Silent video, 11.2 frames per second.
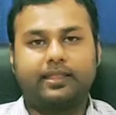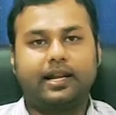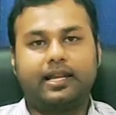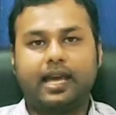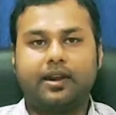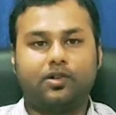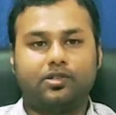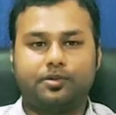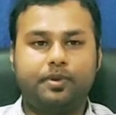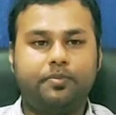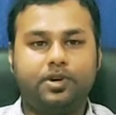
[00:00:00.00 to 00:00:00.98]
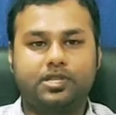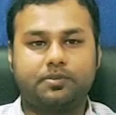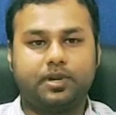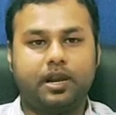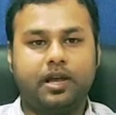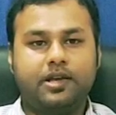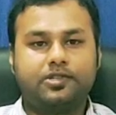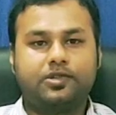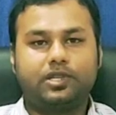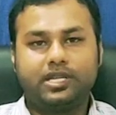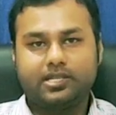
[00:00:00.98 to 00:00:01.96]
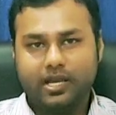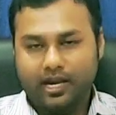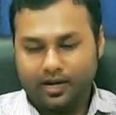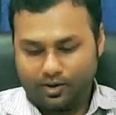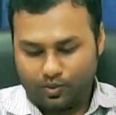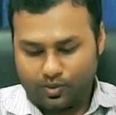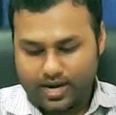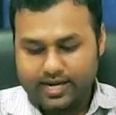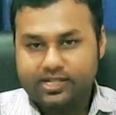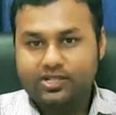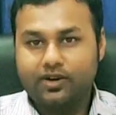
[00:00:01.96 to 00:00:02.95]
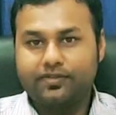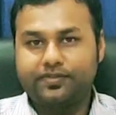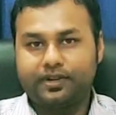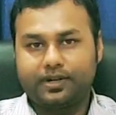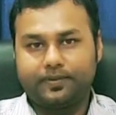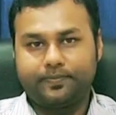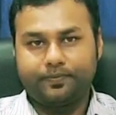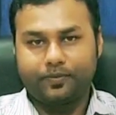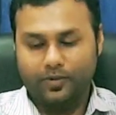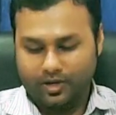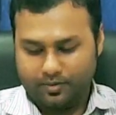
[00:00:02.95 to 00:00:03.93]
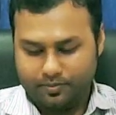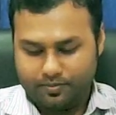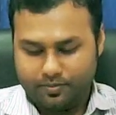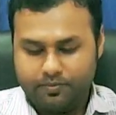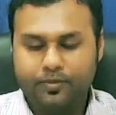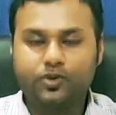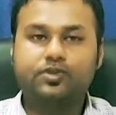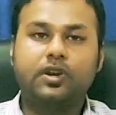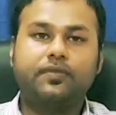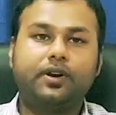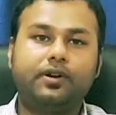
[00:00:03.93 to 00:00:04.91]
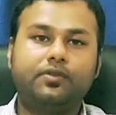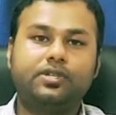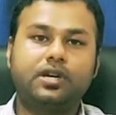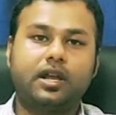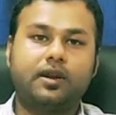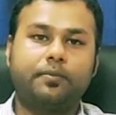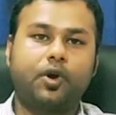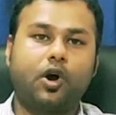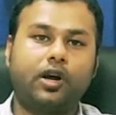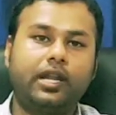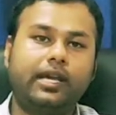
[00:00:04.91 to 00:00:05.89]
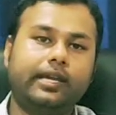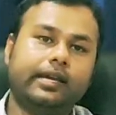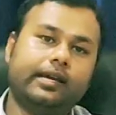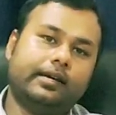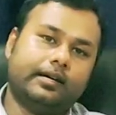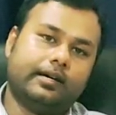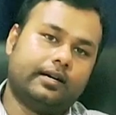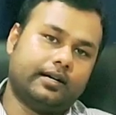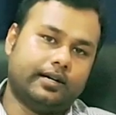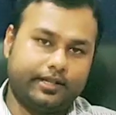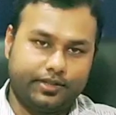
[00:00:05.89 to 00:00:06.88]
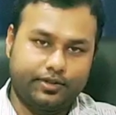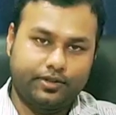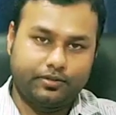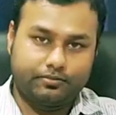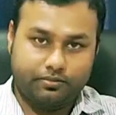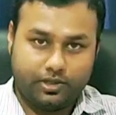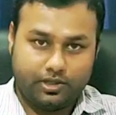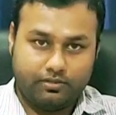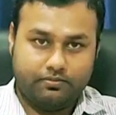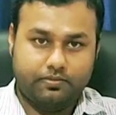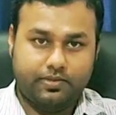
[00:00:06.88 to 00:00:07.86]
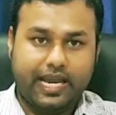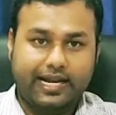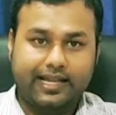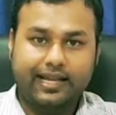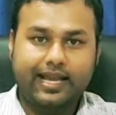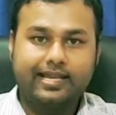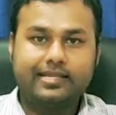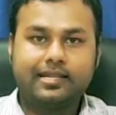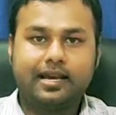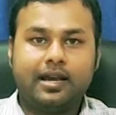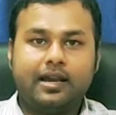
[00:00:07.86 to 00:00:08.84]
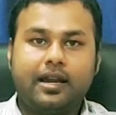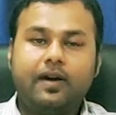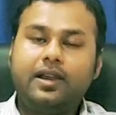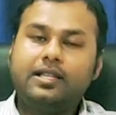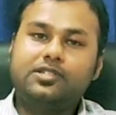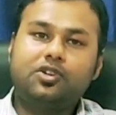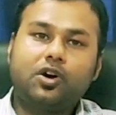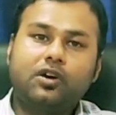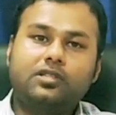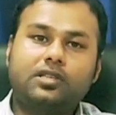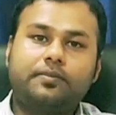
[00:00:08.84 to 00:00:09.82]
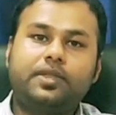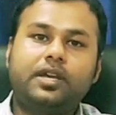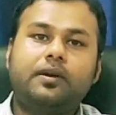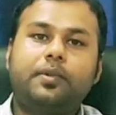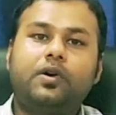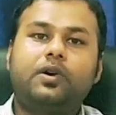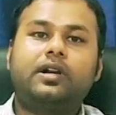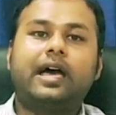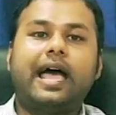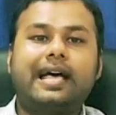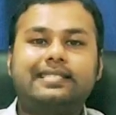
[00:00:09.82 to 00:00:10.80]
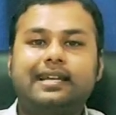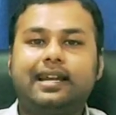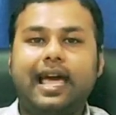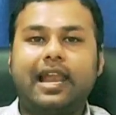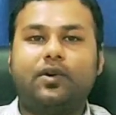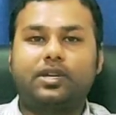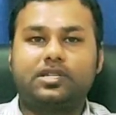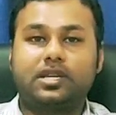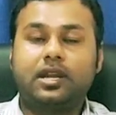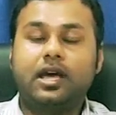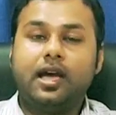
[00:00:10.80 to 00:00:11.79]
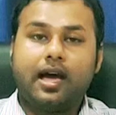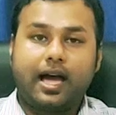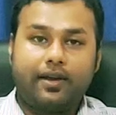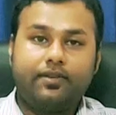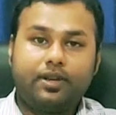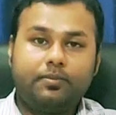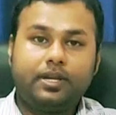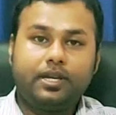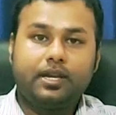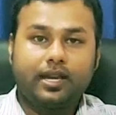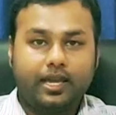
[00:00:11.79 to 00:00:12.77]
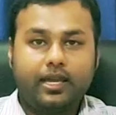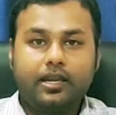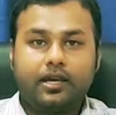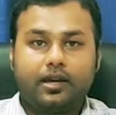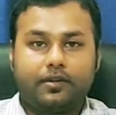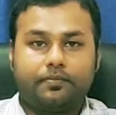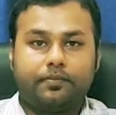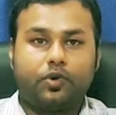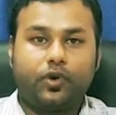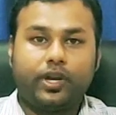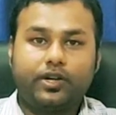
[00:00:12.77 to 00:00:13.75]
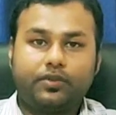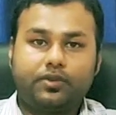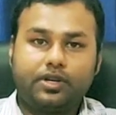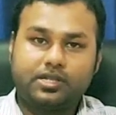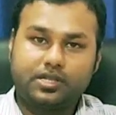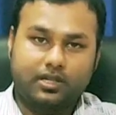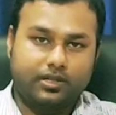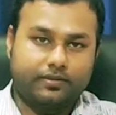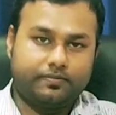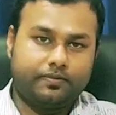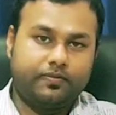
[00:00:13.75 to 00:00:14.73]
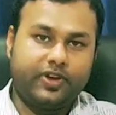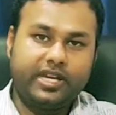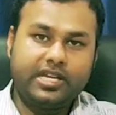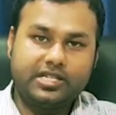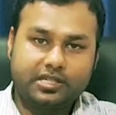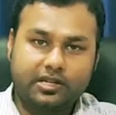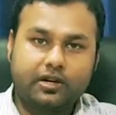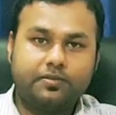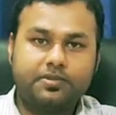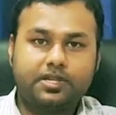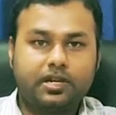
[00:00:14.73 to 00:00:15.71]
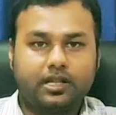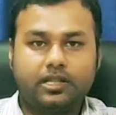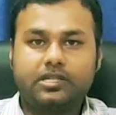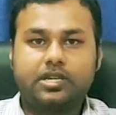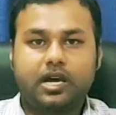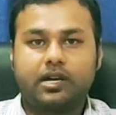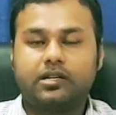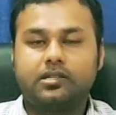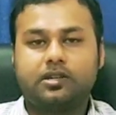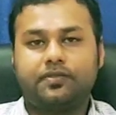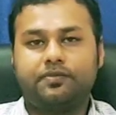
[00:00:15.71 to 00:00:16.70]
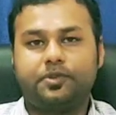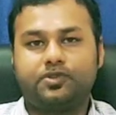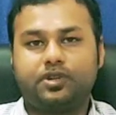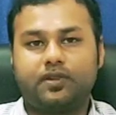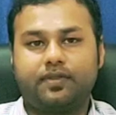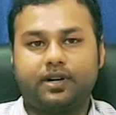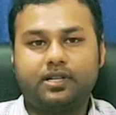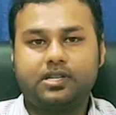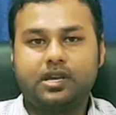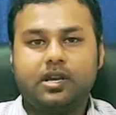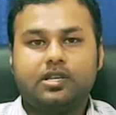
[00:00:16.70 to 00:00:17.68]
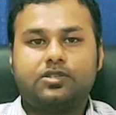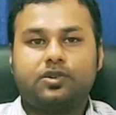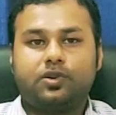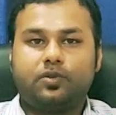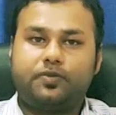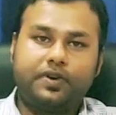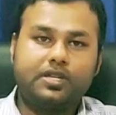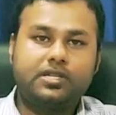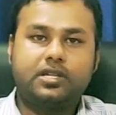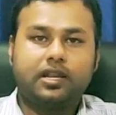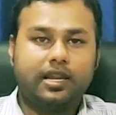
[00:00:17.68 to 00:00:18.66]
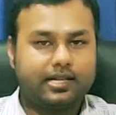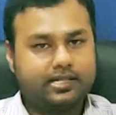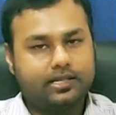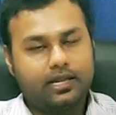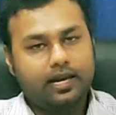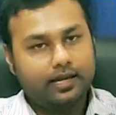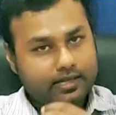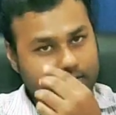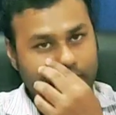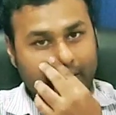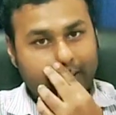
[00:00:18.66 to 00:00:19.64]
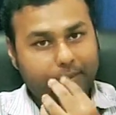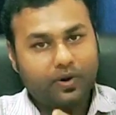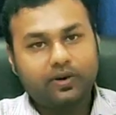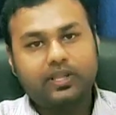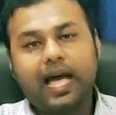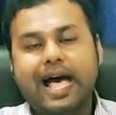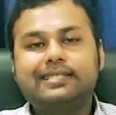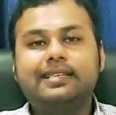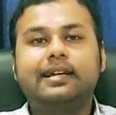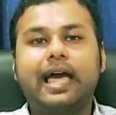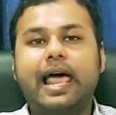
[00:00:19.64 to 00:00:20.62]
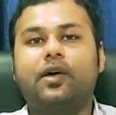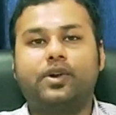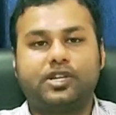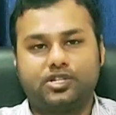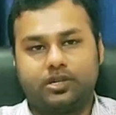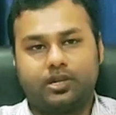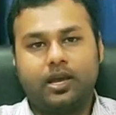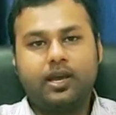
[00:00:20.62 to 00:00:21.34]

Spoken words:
That can also be possible. So these are two kinds of mutual fund which are broadly categorized. Now let's talk something about asset allocation. I will be again going towards various terms and other jargons of mutual funds. So first, let us talk about the asset allocation.